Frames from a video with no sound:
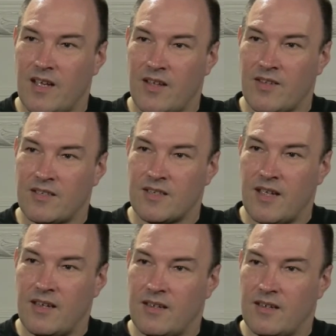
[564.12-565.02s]
and they
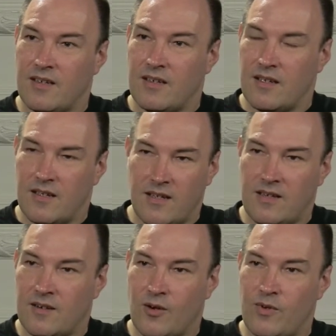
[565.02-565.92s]
say, hey,
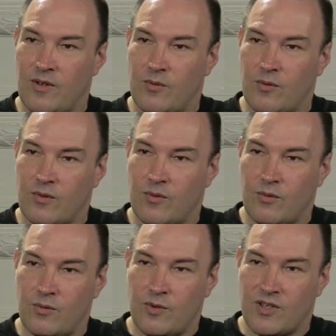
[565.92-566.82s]
you know,
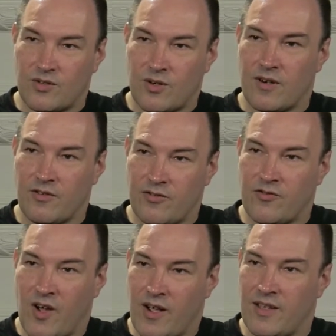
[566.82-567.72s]
we're trying to
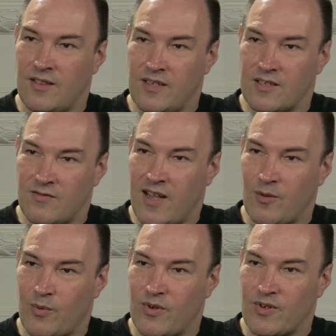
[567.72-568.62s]
find these
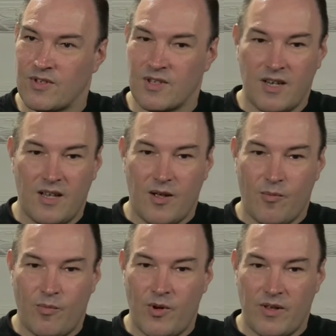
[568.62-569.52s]
developers,
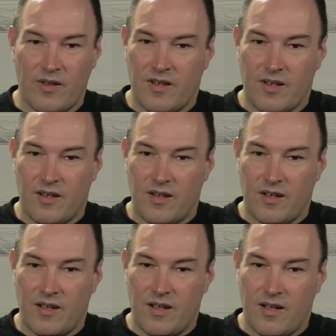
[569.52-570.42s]
but
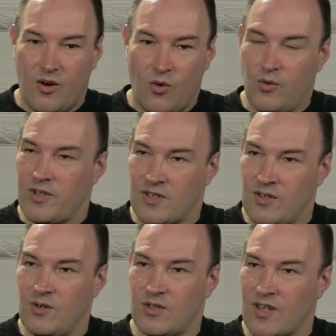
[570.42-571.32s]
all this
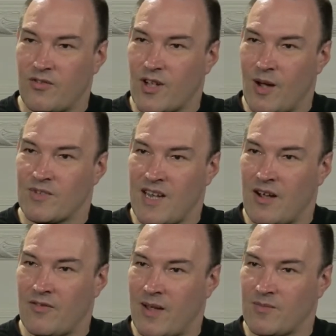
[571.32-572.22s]
new stuff comes
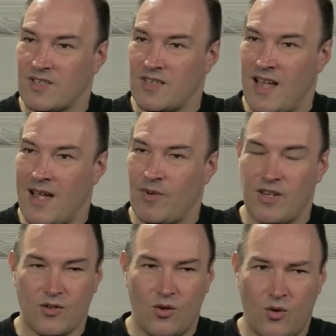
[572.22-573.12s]
out of Amsterdam.
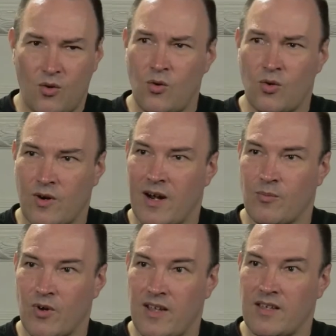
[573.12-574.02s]
It's all
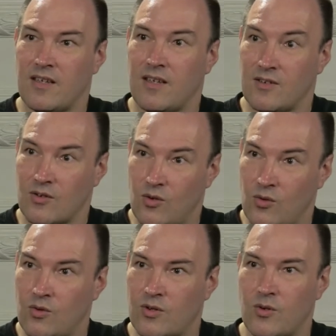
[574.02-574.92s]
groundbreaking, it's
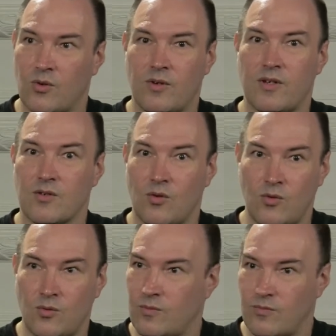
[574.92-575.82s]
all cool, it's
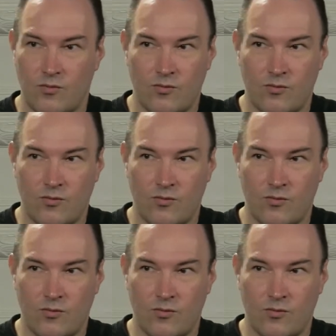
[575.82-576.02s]
all